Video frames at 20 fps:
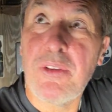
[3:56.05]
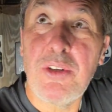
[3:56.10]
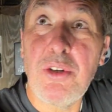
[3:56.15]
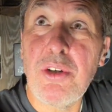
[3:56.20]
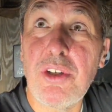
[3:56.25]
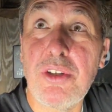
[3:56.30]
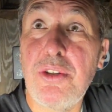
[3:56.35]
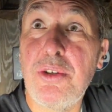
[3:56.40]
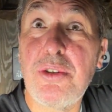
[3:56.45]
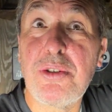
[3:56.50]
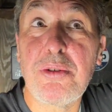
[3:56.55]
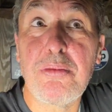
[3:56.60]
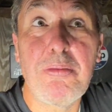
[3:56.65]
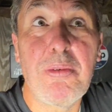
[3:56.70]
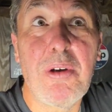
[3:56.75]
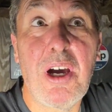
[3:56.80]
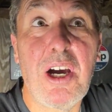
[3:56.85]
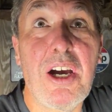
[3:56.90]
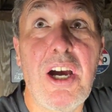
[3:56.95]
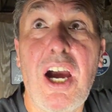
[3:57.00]
can use them.
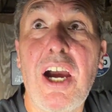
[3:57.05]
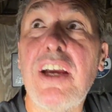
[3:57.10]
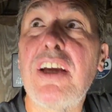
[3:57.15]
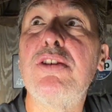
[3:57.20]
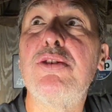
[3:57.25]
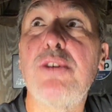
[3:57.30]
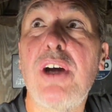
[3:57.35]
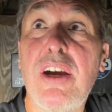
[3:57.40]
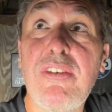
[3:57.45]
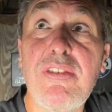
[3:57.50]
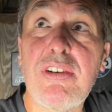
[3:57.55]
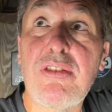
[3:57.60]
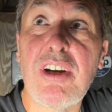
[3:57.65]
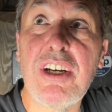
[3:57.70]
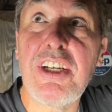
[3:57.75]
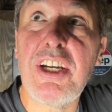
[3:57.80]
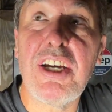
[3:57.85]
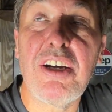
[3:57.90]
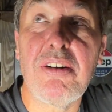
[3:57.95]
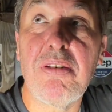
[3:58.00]
I could drive it
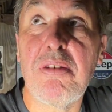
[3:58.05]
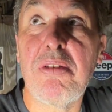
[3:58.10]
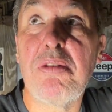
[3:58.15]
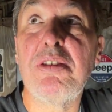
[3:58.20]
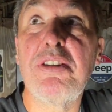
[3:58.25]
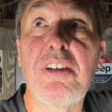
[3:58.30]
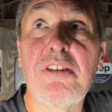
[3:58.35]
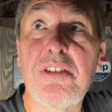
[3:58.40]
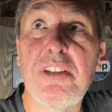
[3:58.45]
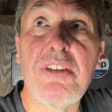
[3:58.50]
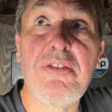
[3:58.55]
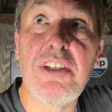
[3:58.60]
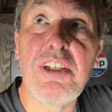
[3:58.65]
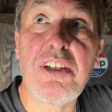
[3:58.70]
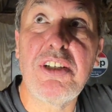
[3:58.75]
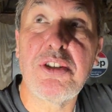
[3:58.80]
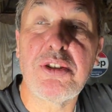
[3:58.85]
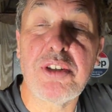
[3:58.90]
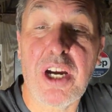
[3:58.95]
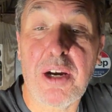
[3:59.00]
right now. It doesn't even
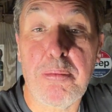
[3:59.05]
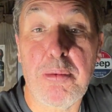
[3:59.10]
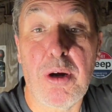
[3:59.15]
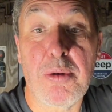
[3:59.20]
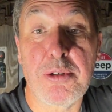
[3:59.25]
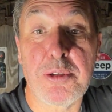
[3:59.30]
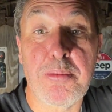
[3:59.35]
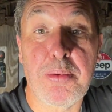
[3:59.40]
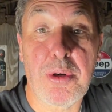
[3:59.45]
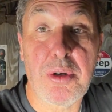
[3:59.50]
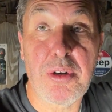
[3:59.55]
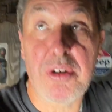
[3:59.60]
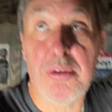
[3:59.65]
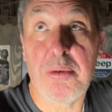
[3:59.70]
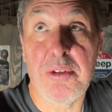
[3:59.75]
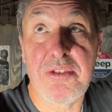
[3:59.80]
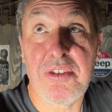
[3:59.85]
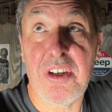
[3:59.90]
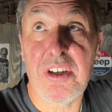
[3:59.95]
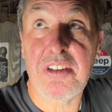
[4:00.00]
need a track bar. It was broken
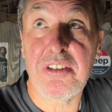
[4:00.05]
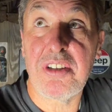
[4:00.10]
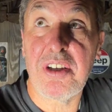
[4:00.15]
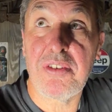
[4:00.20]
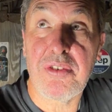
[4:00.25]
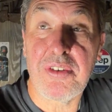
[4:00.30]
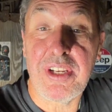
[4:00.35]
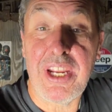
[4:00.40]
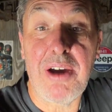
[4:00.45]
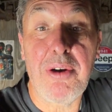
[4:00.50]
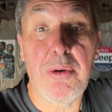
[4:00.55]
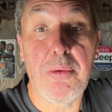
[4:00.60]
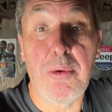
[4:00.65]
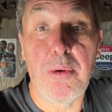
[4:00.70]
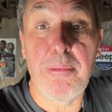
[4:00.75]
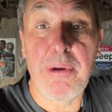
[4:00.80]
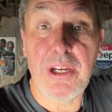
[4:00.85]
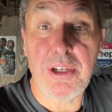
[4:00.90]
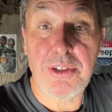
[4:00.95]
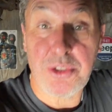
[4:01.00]
once I acted different. Now it
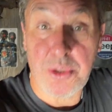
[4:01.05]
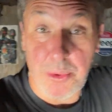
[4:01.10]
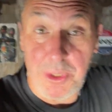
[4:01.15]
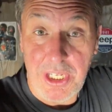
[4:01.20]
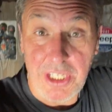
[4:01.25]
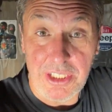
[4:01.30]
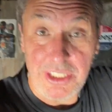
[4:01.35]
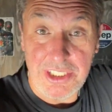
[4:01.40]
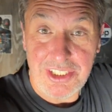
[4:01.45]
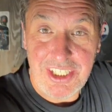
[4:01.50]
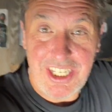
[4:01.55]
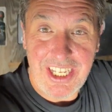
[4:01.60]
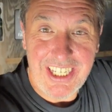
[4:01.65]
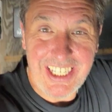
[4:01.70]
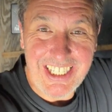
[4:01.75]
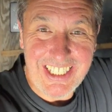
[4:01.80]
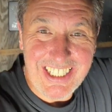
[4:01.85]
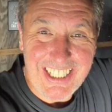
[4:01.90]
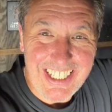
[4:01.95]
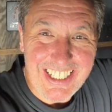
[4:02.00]
won't make a squeak at least.
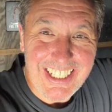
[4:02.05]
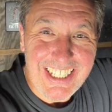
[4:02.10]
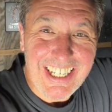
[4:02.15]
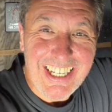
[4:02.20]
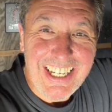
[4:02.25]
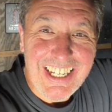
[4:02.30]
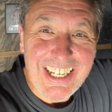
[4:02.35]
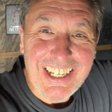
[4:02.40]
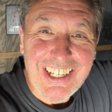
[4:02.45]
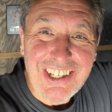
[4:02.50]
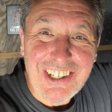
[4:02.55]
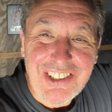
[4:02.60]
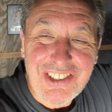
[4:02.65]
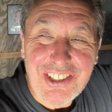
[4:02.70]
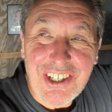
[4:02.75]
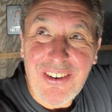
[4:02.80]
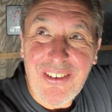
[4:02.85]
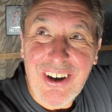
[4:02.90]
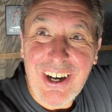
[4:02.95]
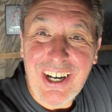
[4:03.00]

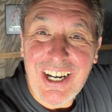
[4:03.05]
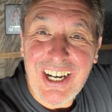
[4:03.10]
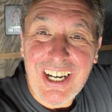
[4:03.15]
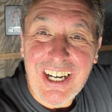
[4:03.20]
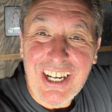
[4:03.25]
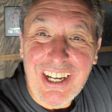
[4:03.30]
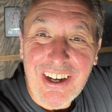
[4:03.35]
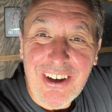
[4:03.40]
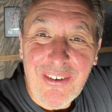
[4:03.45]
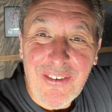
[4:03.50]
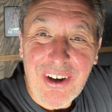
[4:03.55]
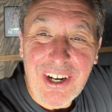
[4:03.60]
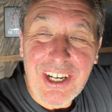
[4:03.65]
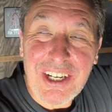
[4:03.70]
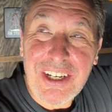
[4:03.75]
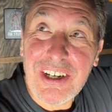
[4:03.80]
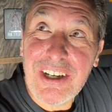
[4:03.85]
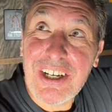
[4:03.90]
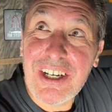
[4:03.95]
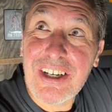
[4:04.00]
So we're
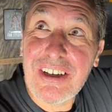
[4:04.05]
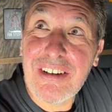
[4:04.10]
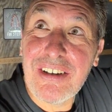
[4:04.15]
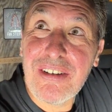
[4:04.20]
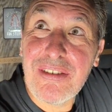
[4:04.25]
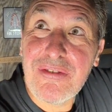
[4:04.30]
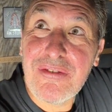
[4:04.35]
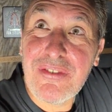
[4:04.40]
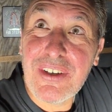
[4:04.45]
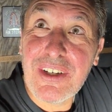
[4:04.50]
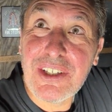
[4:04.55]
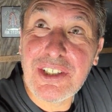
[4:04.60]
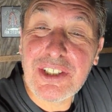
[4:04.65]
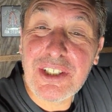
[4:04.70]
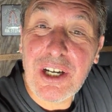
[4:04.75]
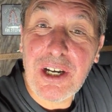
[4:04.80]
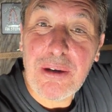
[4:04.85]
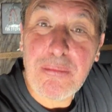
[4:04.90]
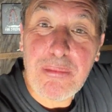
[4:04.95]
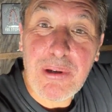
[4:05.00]
gonna finish
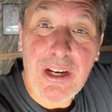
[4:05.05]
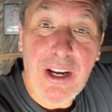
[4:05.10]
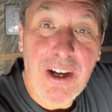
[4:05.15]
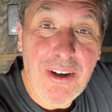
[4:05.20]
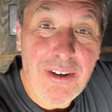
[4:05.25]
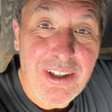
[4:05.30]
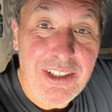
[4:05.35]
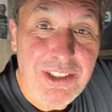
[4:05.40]
up, and I'll